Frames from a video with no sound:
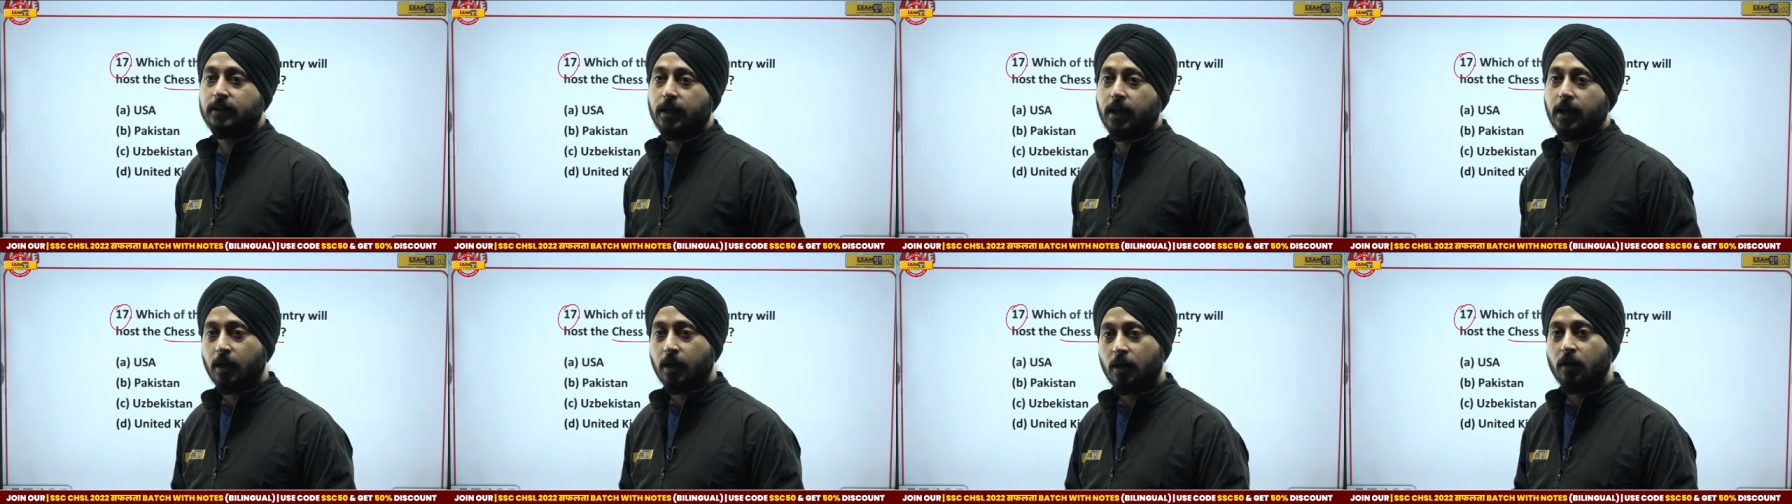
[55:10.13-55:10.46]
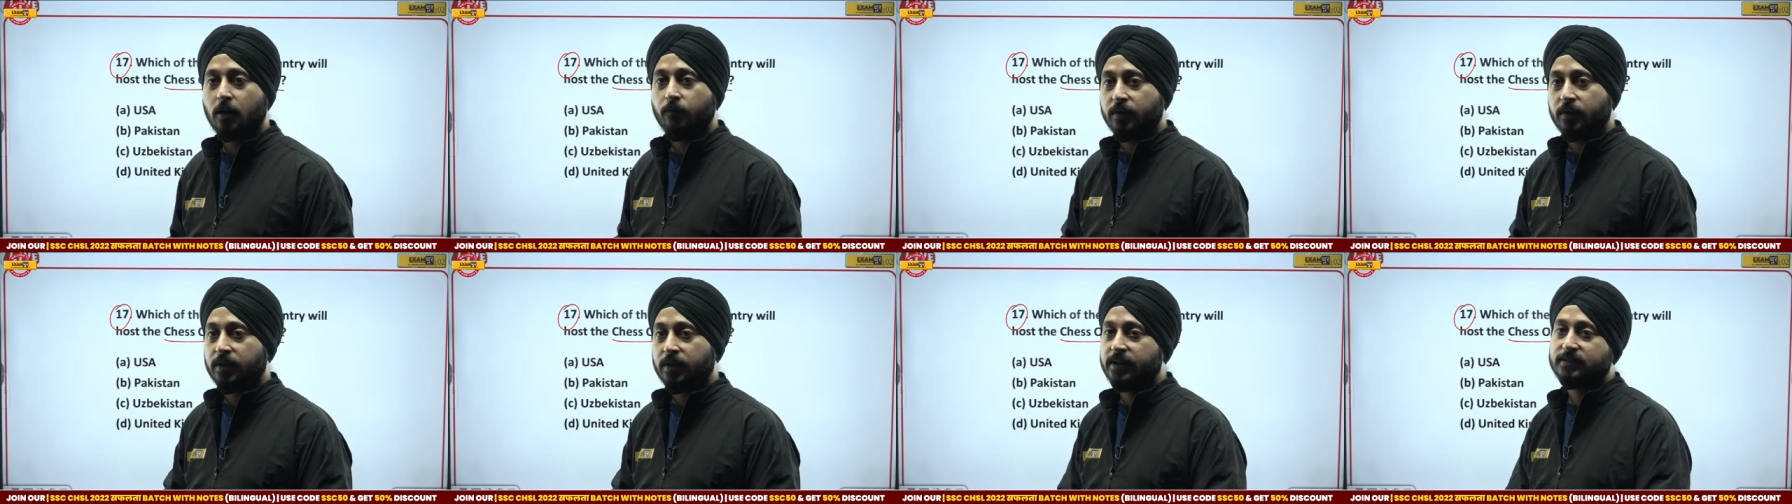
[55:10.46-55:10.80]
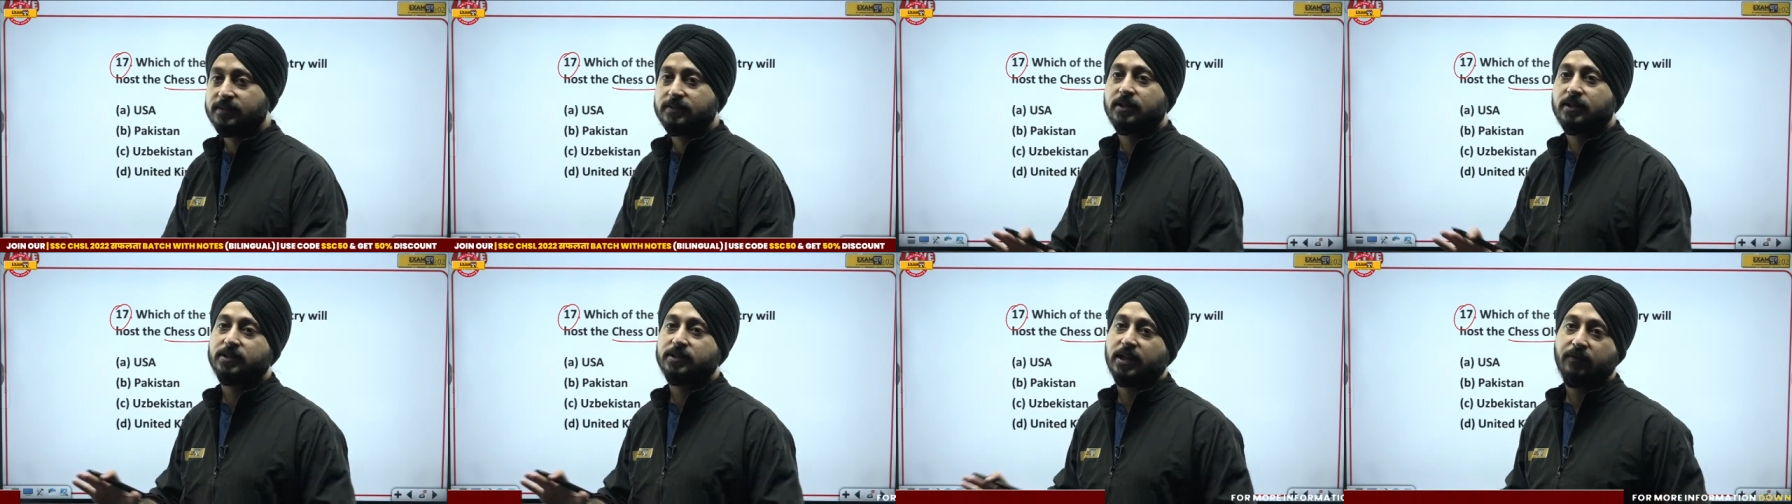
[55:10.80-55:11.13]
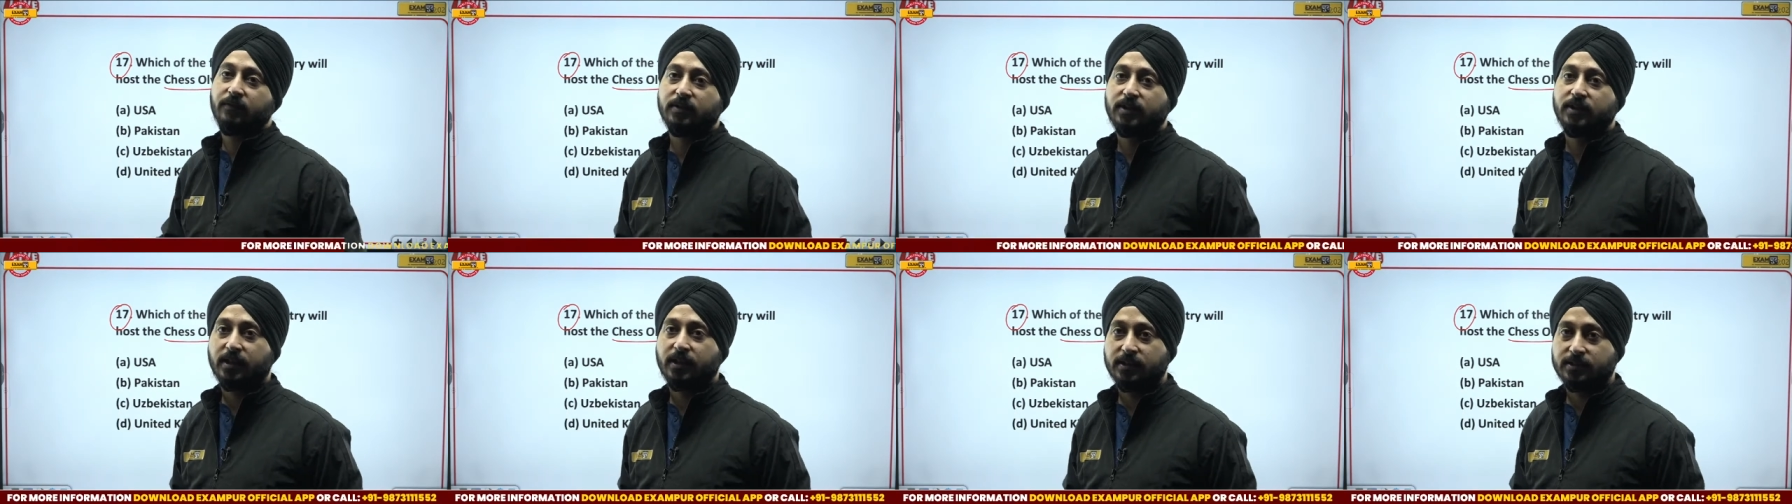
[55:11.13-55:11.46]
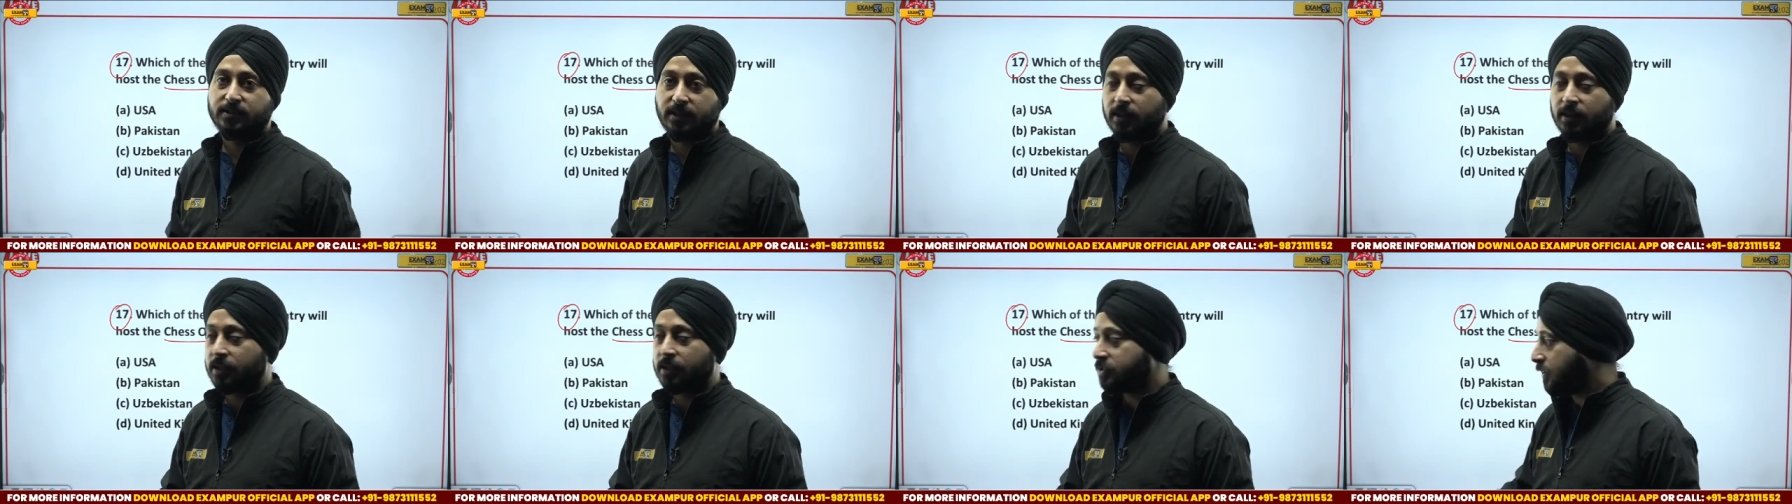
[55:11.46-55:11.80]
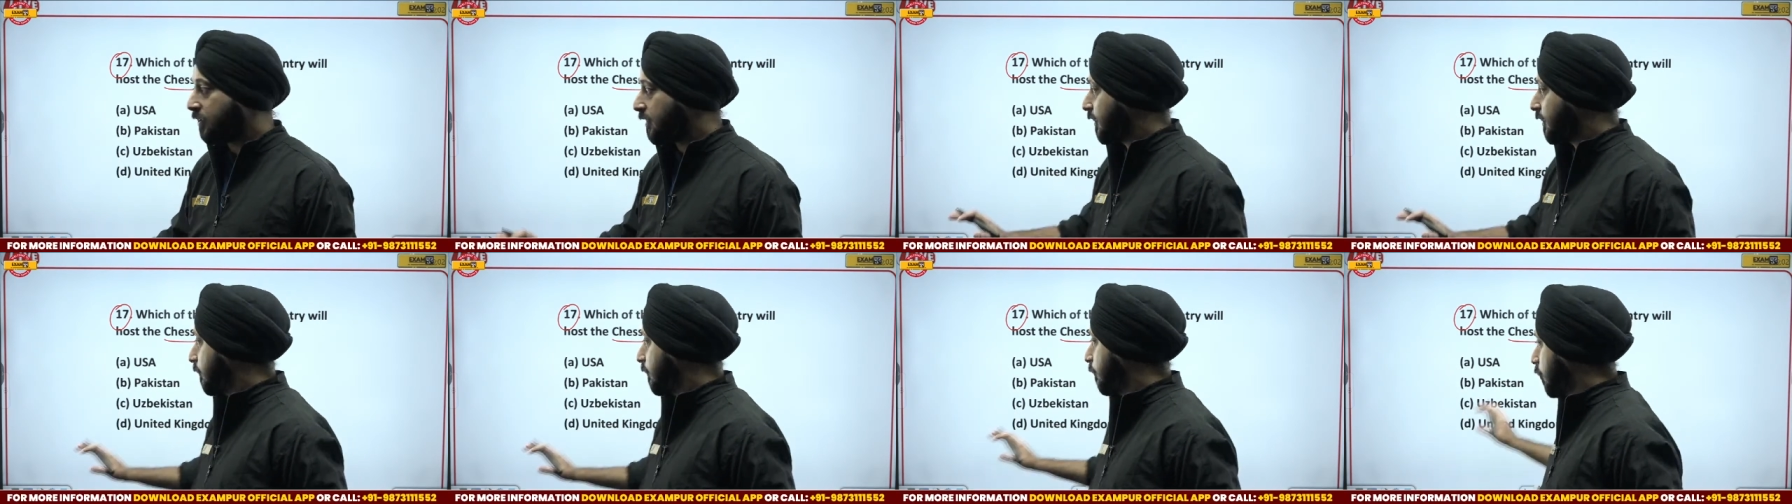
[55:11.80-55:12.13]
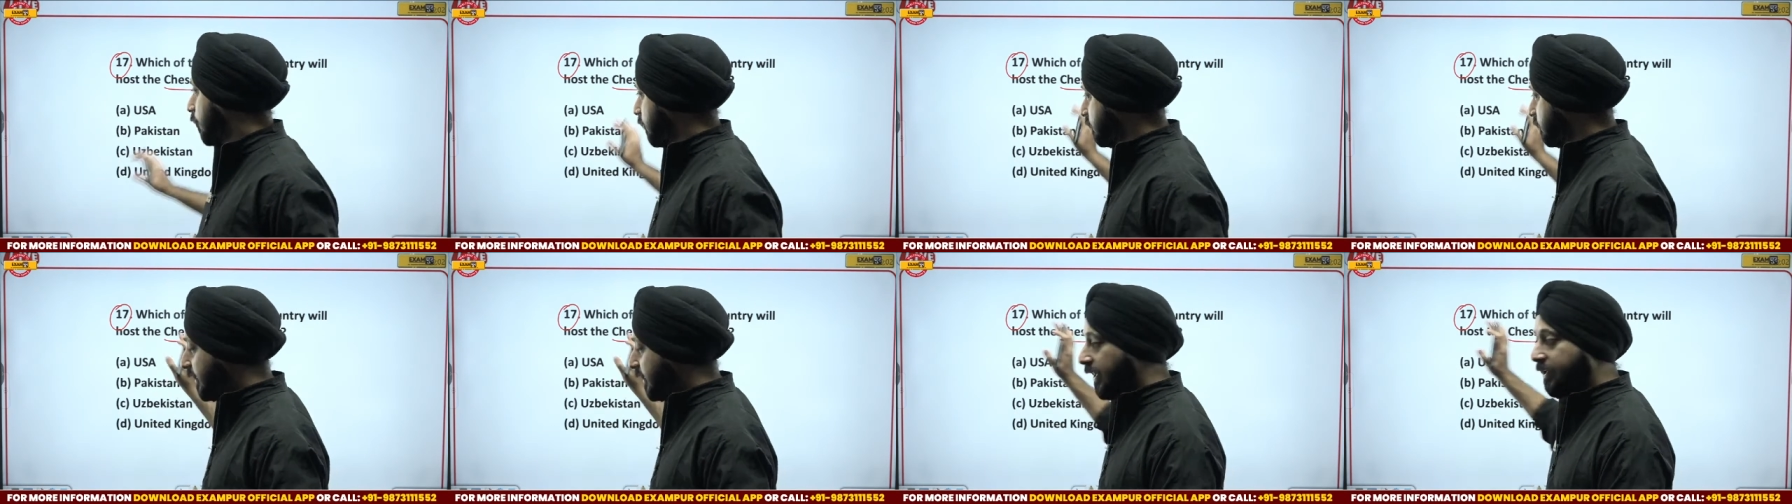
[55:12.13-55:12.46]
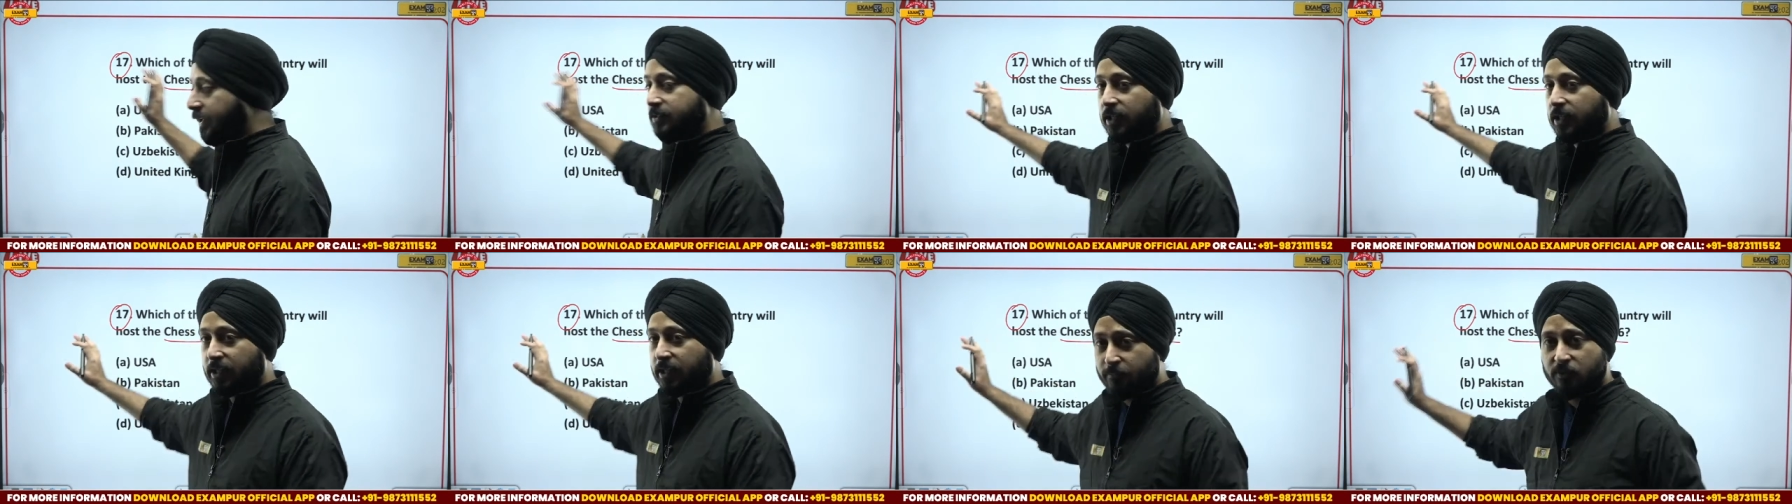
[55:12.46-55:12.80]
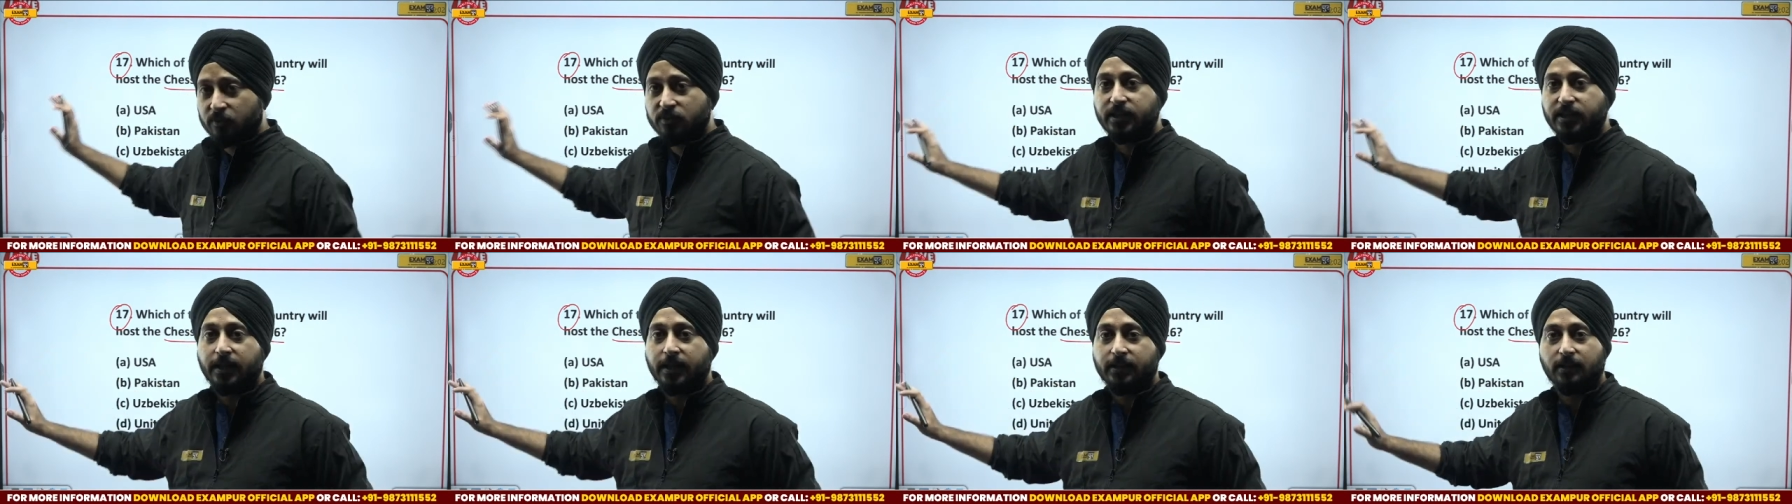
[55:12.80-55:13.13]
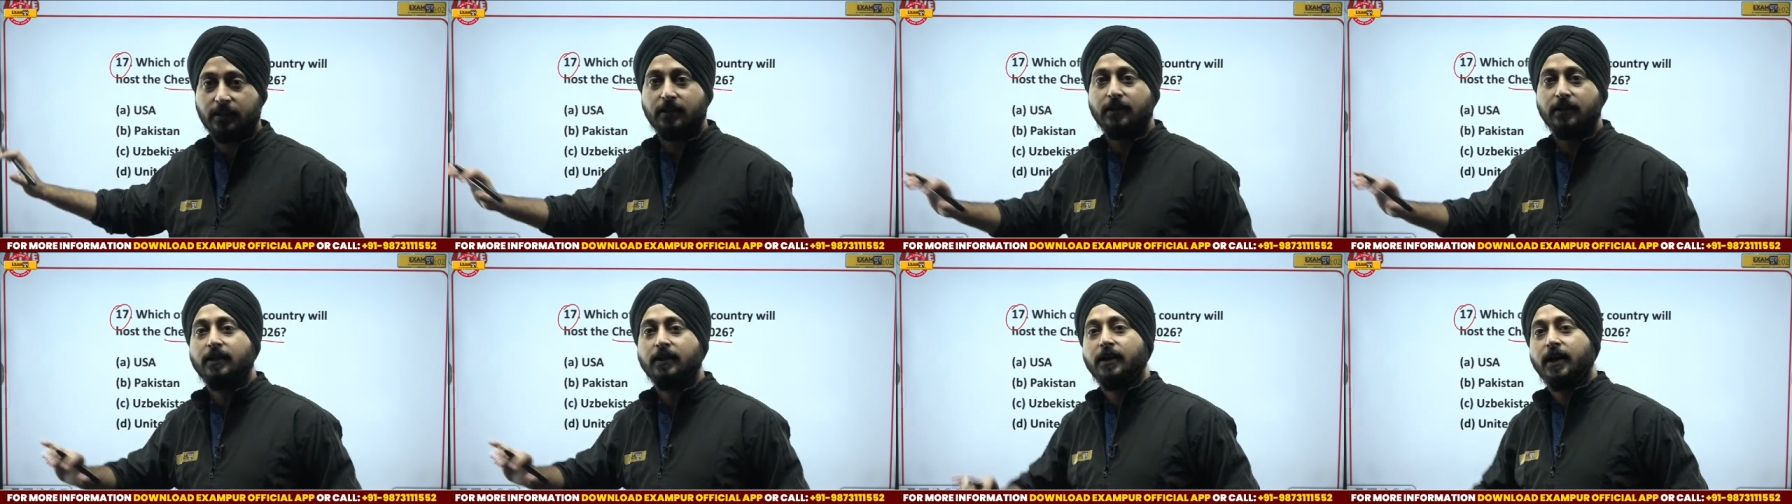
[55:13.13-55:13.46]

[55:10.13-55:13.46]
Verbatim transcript: here we discuss everything is English because that is the name of the channel.